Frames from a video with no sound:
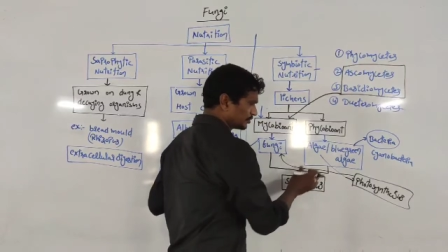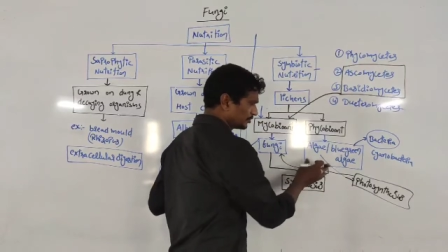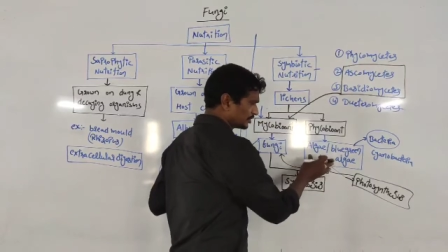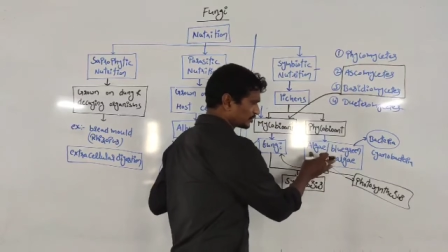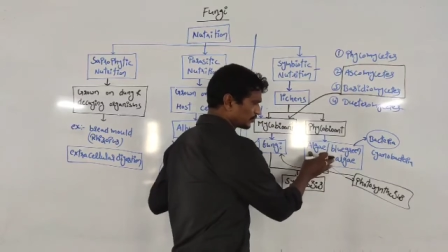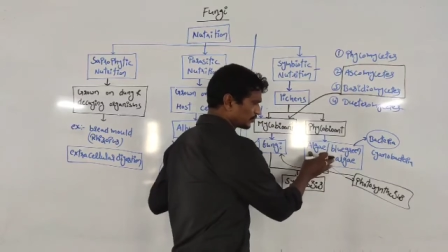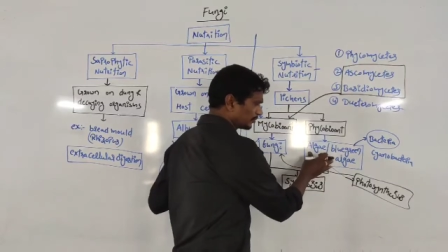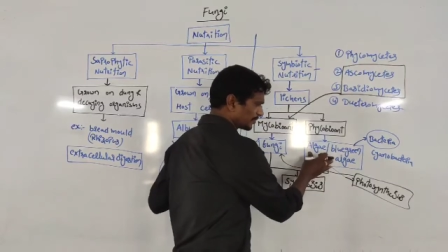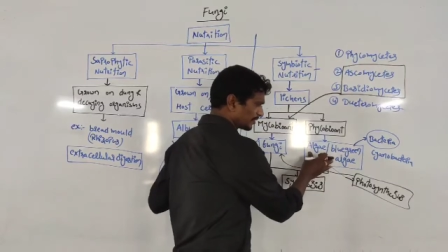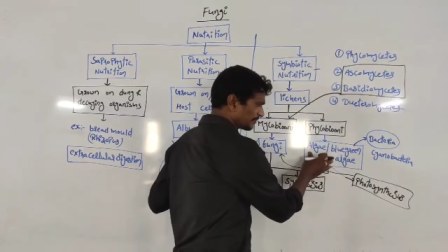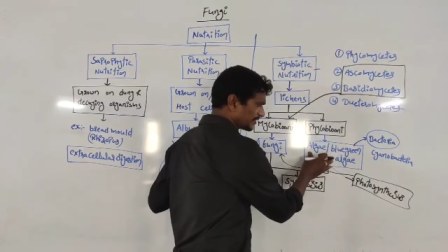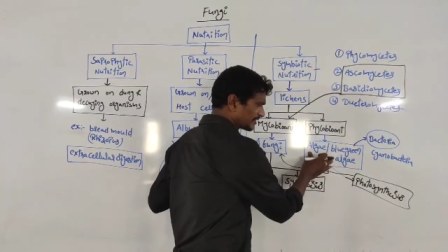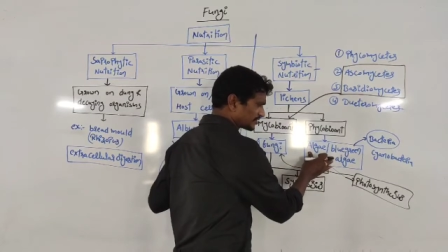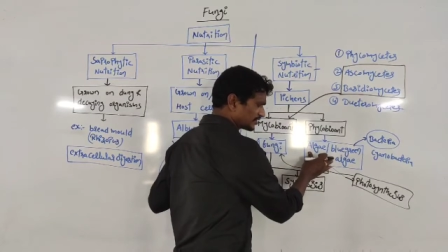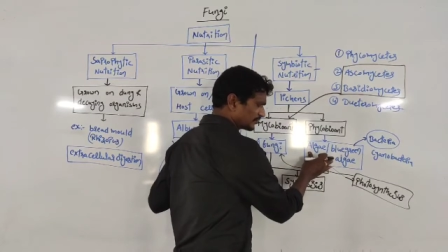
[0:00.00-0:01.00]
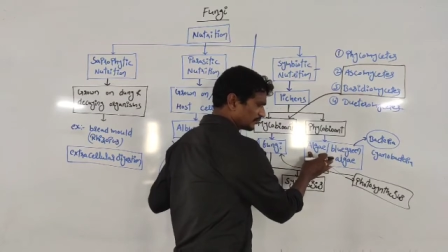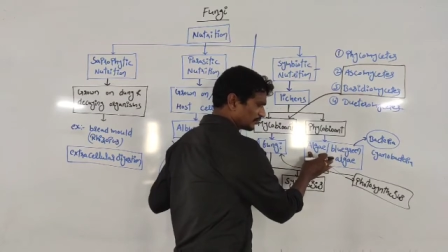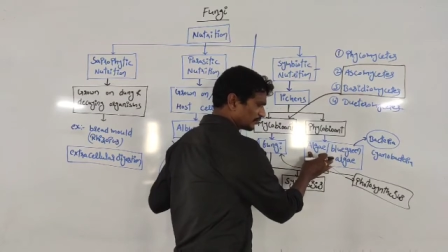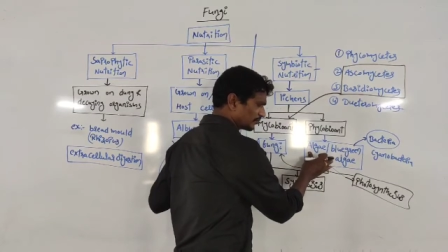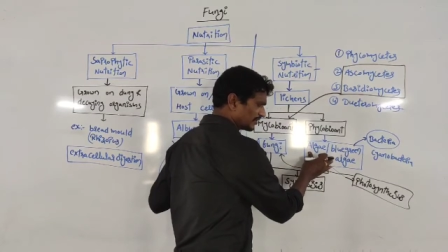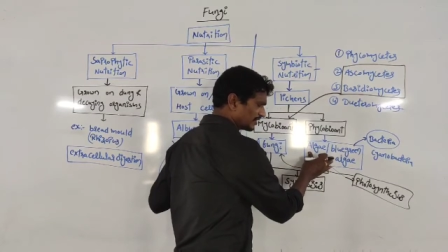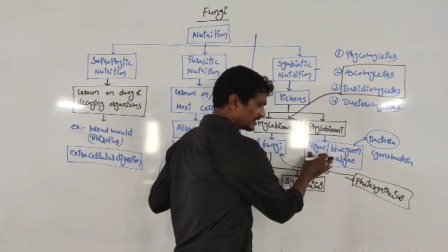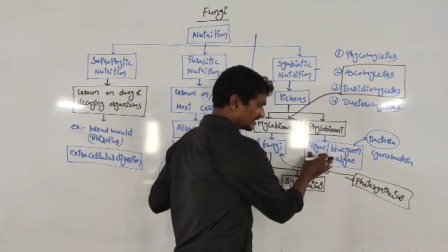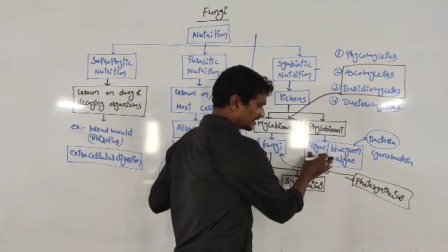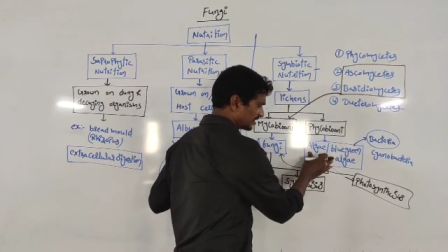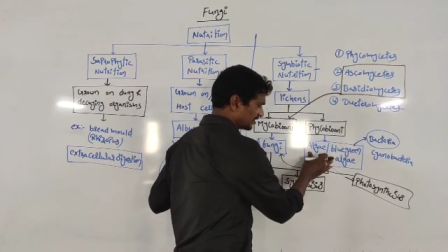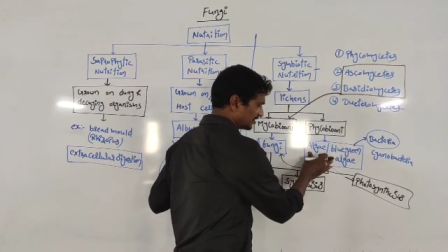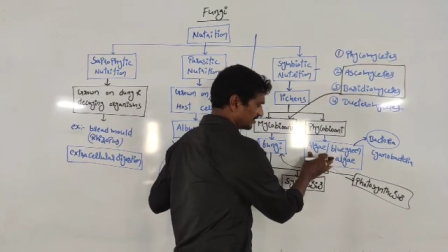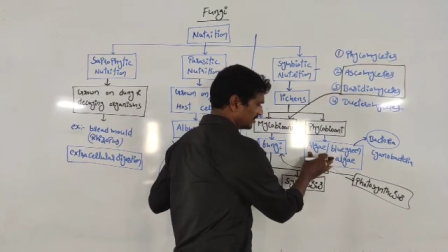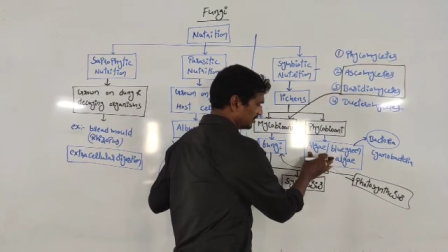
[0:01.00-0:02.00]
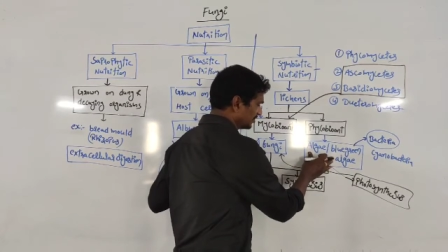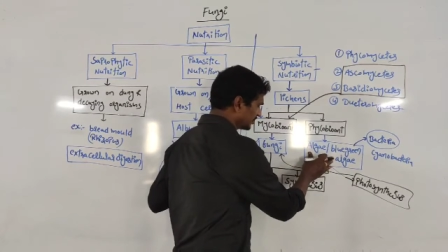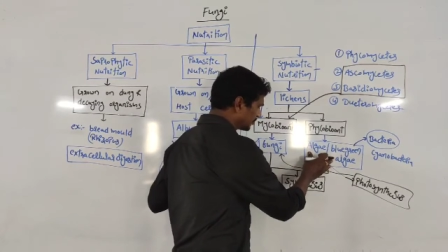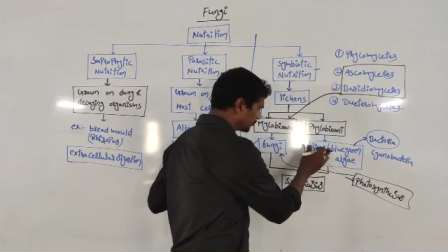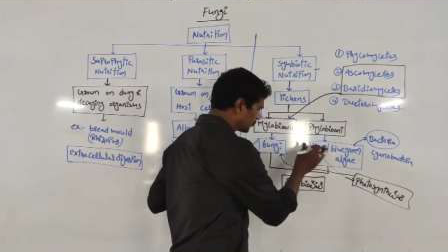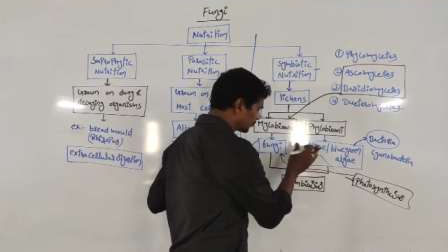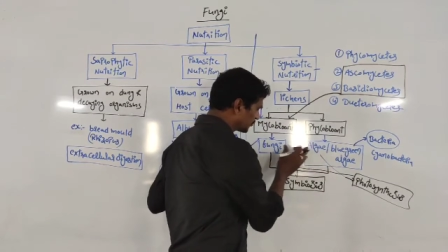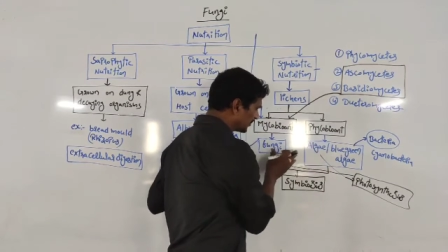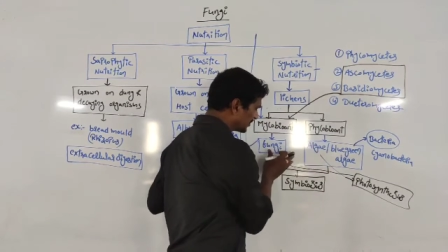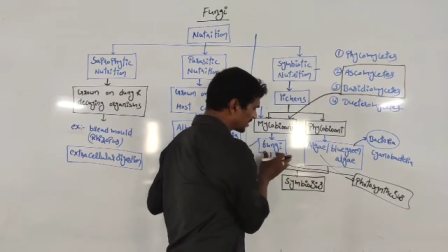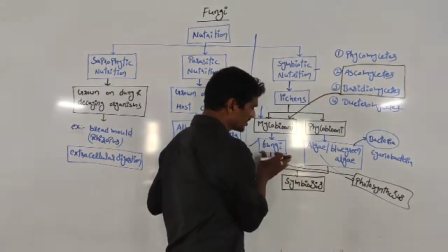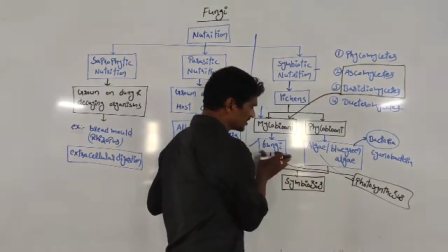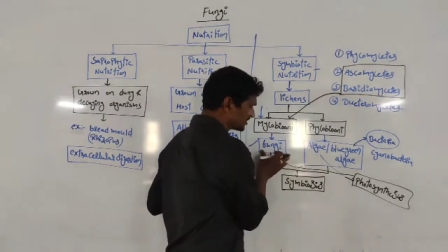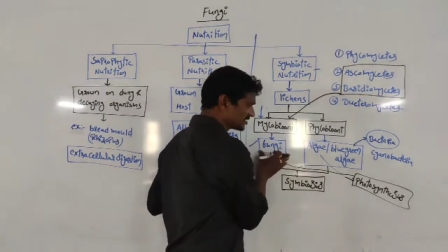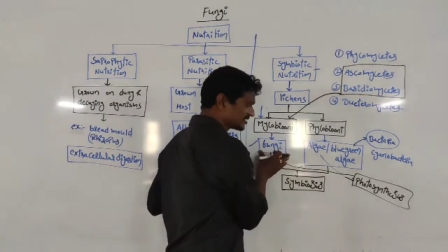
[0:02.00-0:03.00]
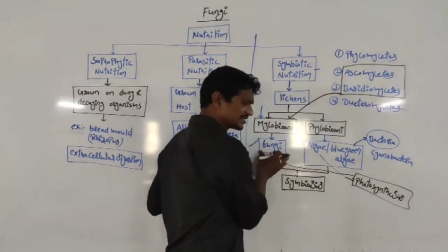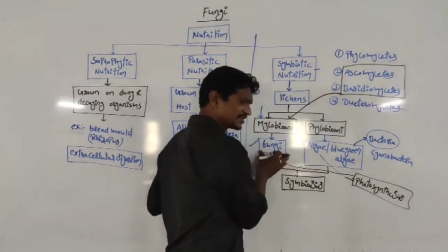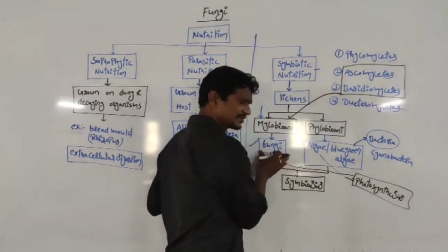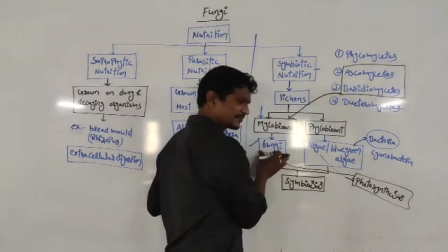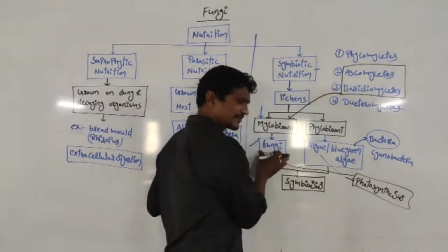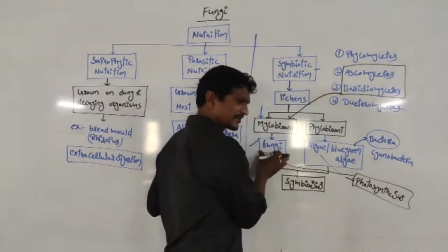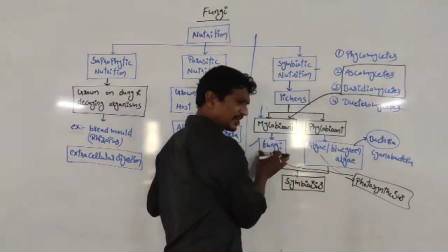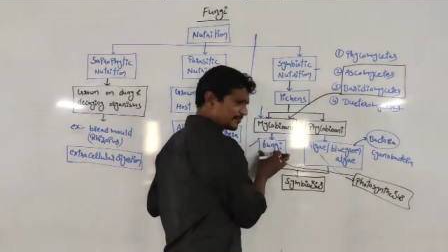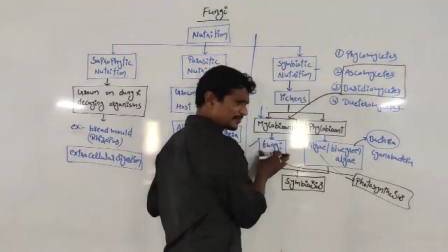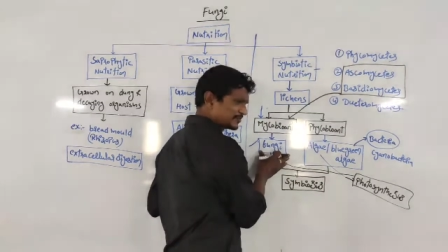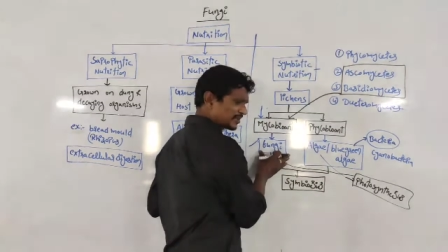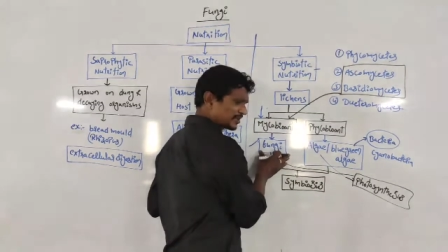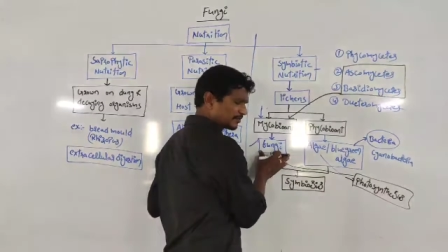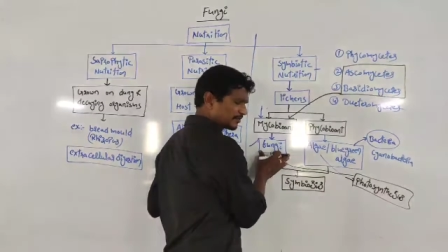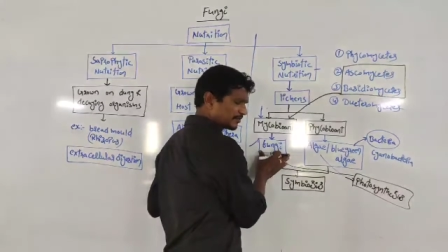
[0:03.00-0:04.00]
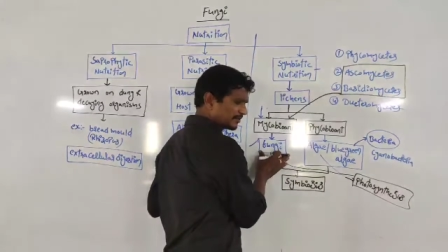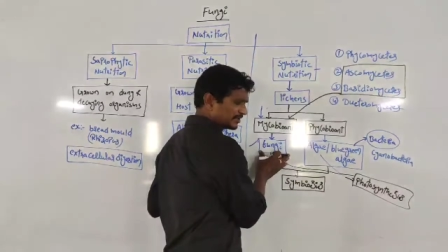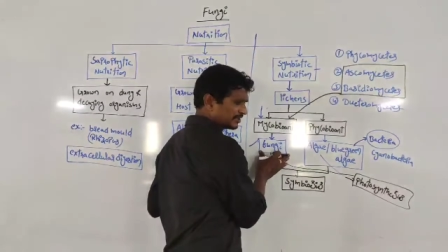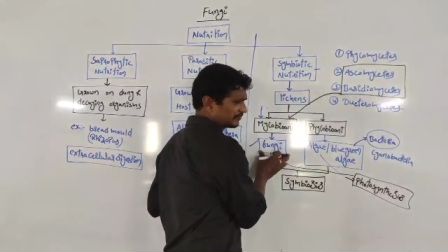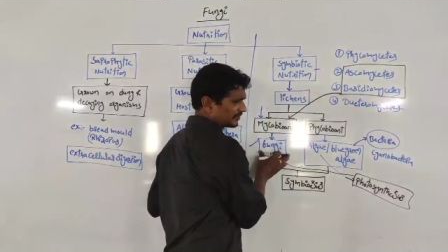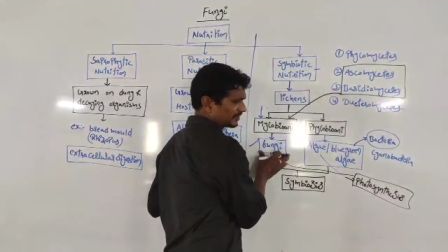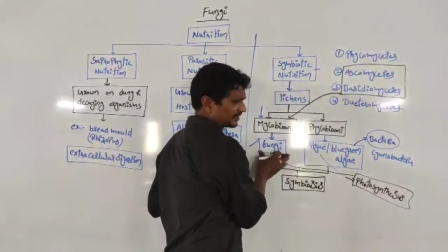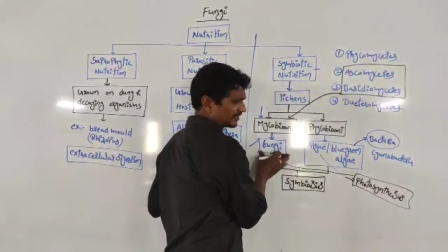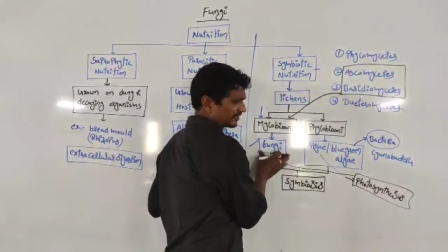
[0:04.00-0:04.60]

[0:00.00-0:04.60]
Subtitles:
So this one prepares the food material. The food material is absorbed by the